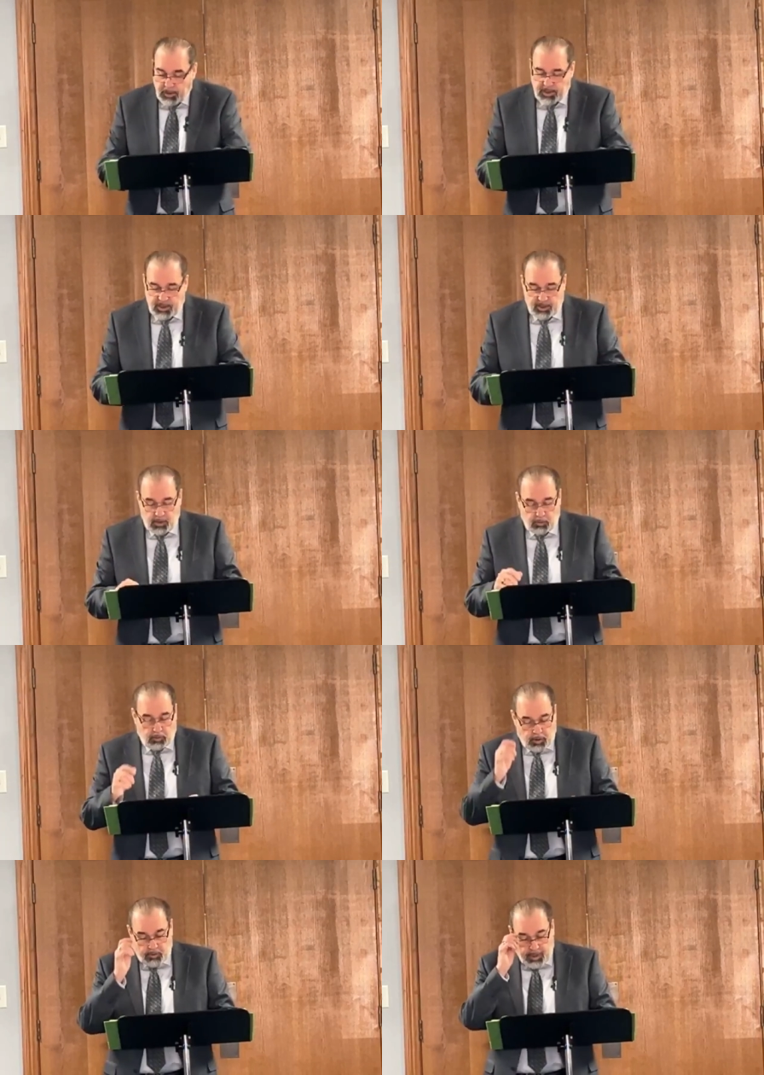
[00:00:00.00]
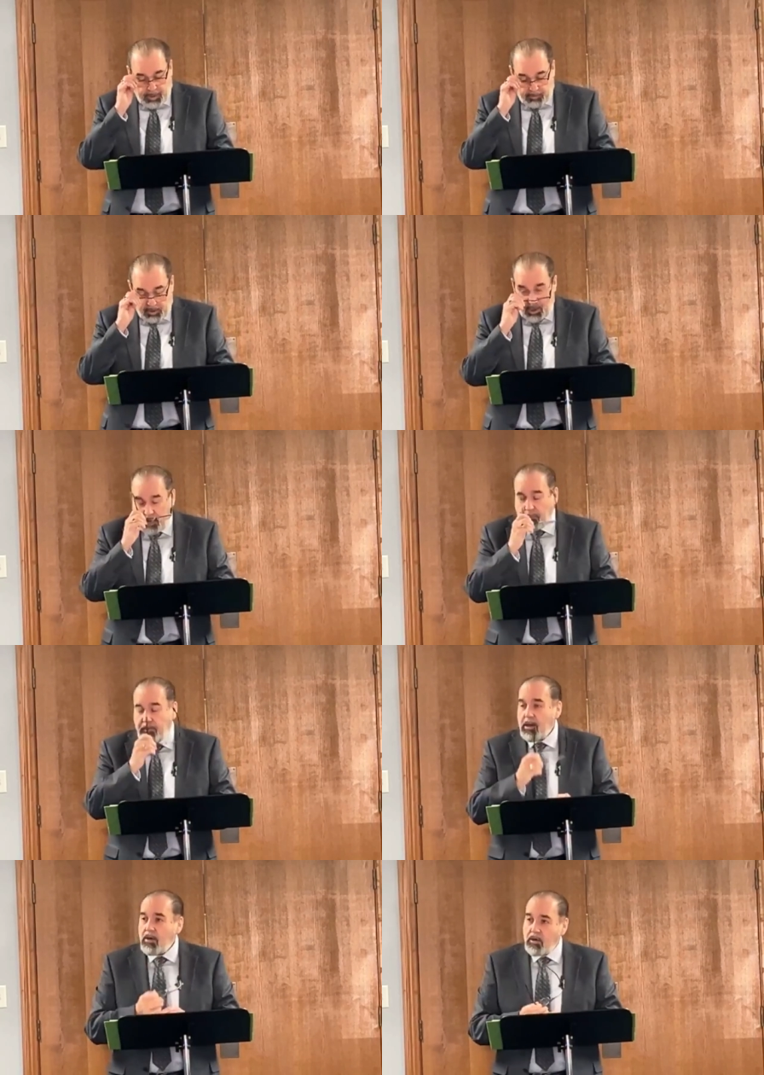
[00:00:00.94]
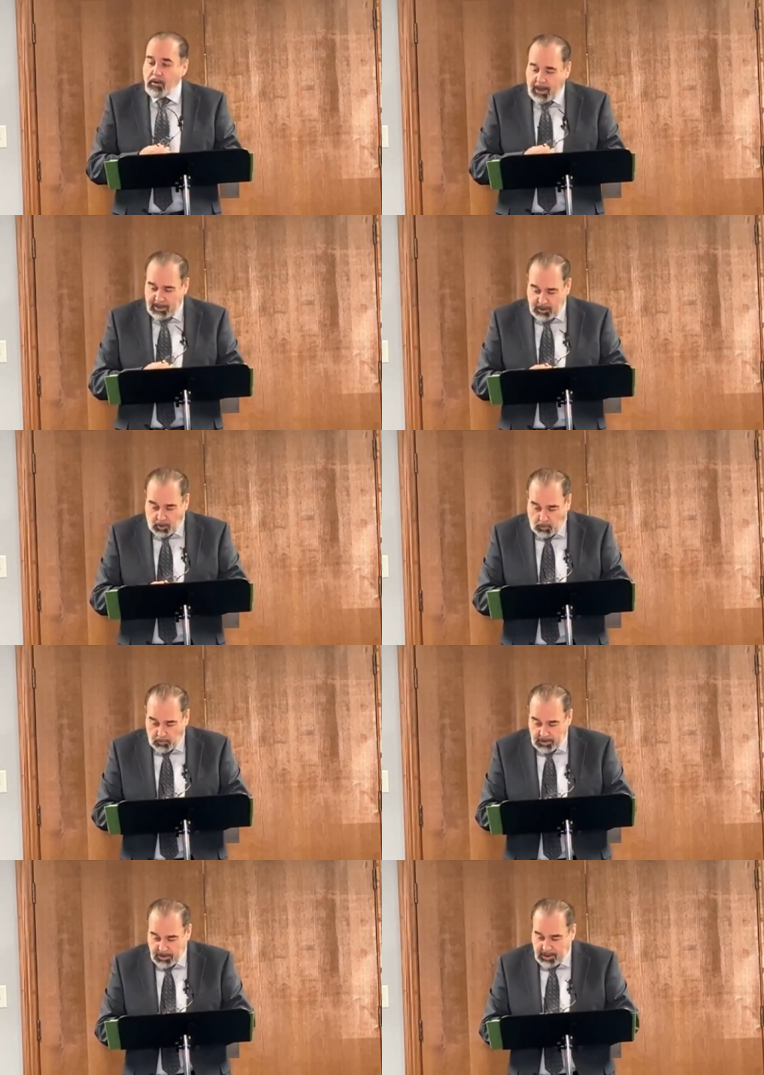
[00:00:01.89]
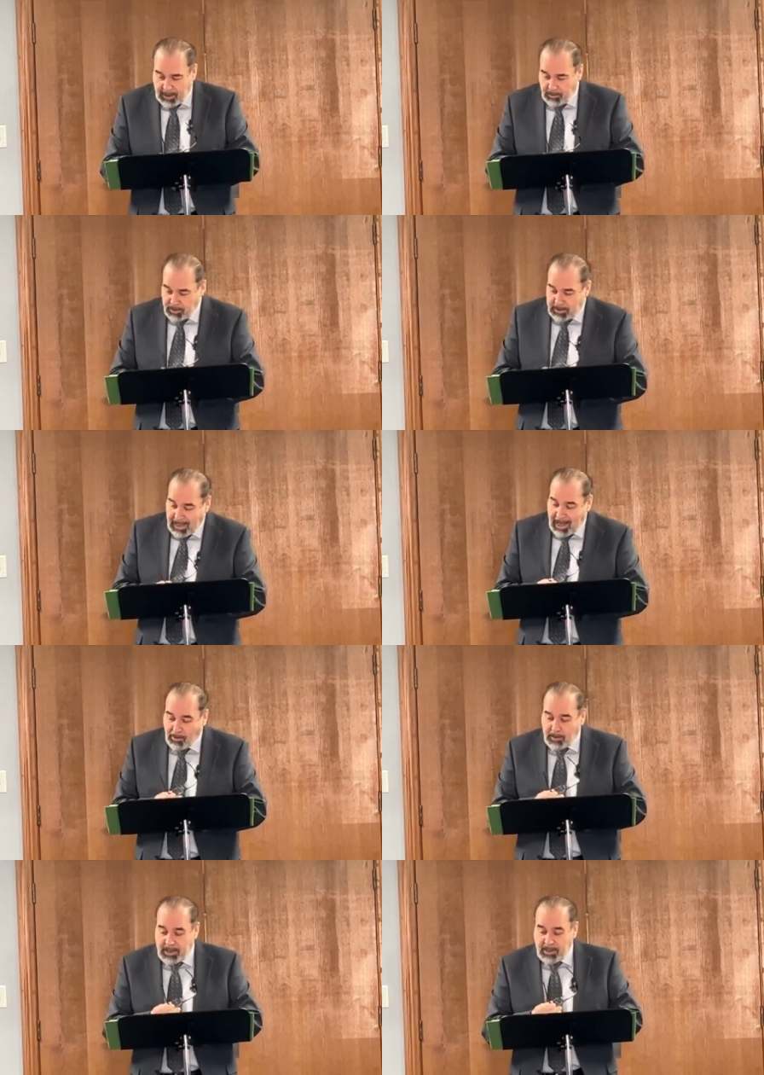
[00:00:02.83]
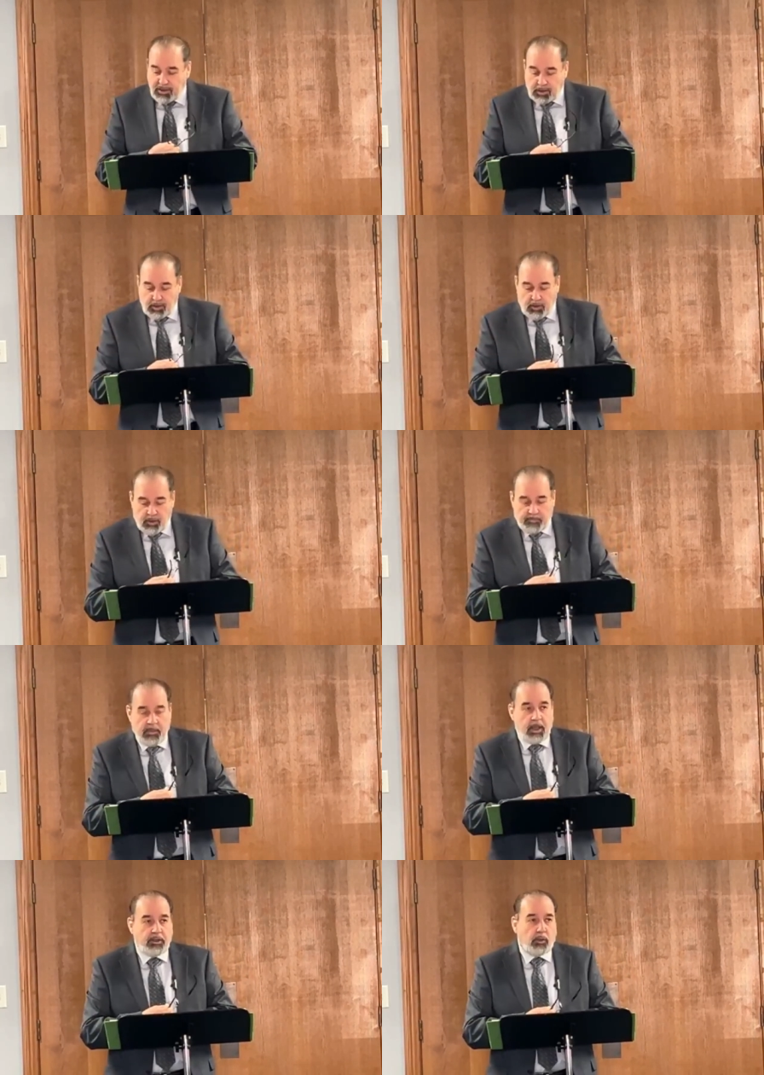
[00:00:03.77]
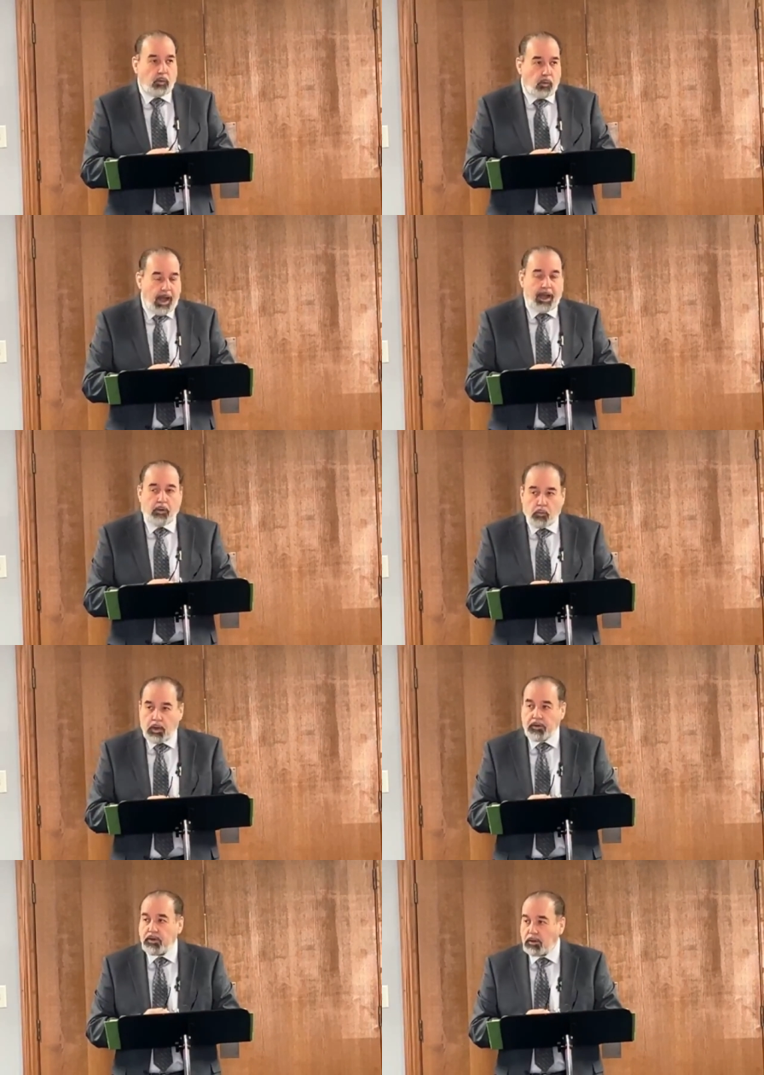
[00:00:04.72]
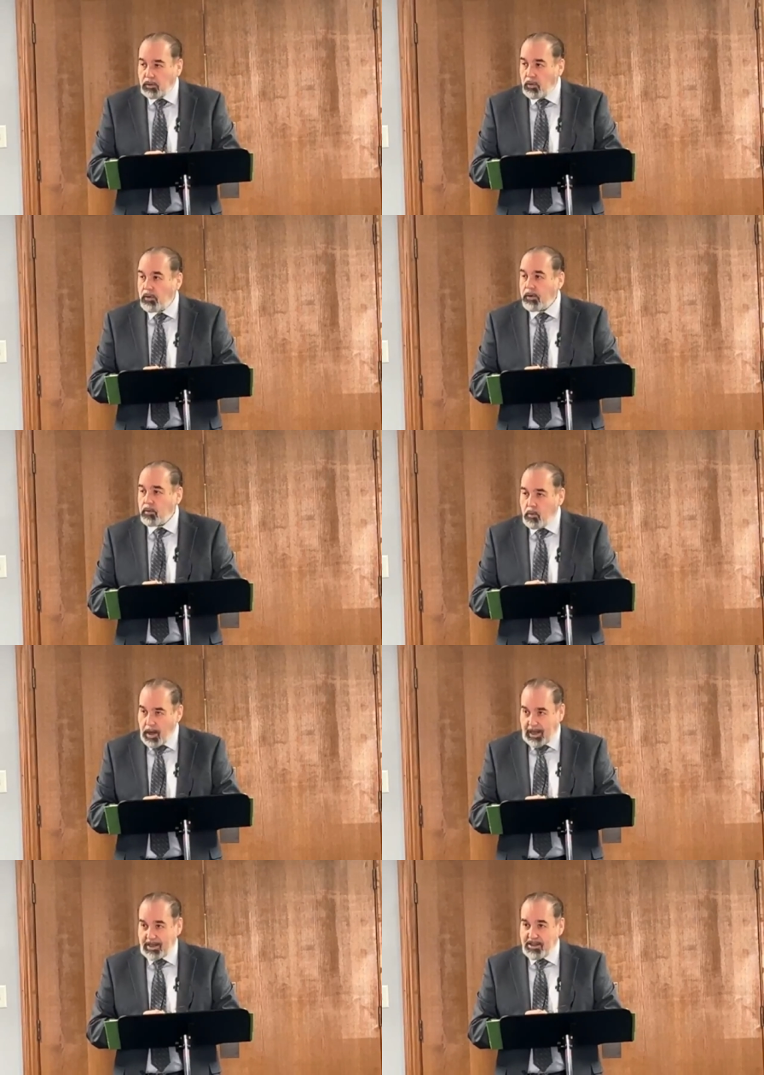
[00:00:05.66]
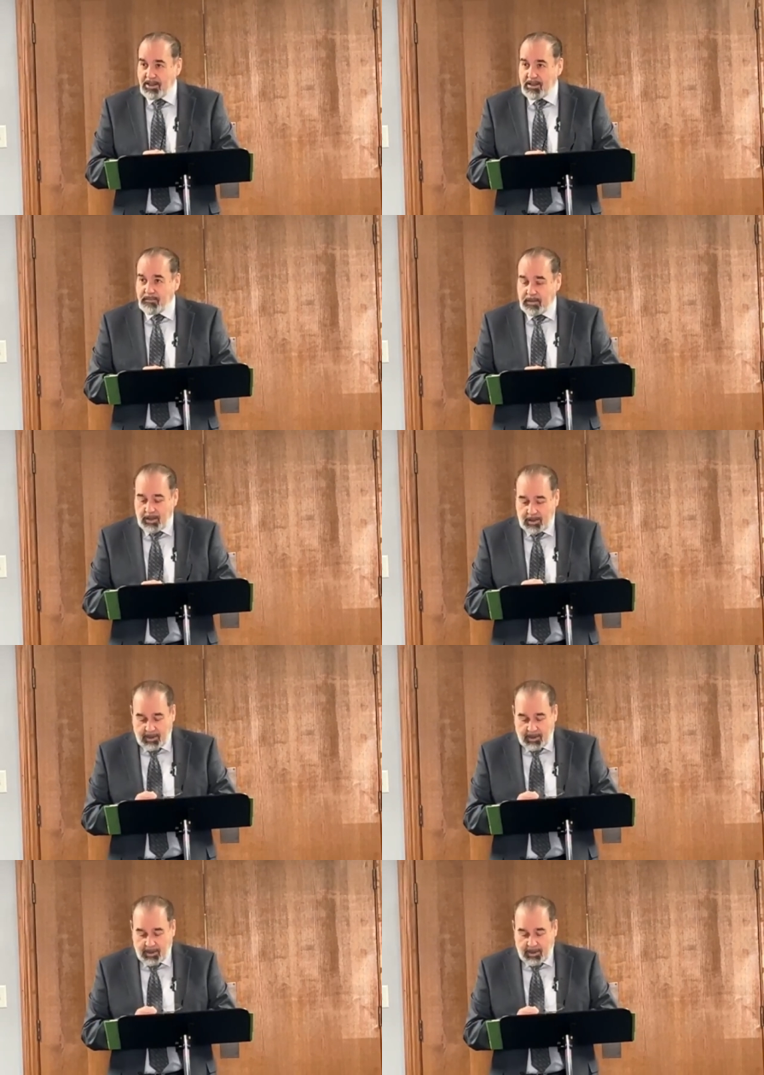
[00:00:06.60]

focus is no longer on himself or on his own desires. Now he's learned to want what the Lord wants.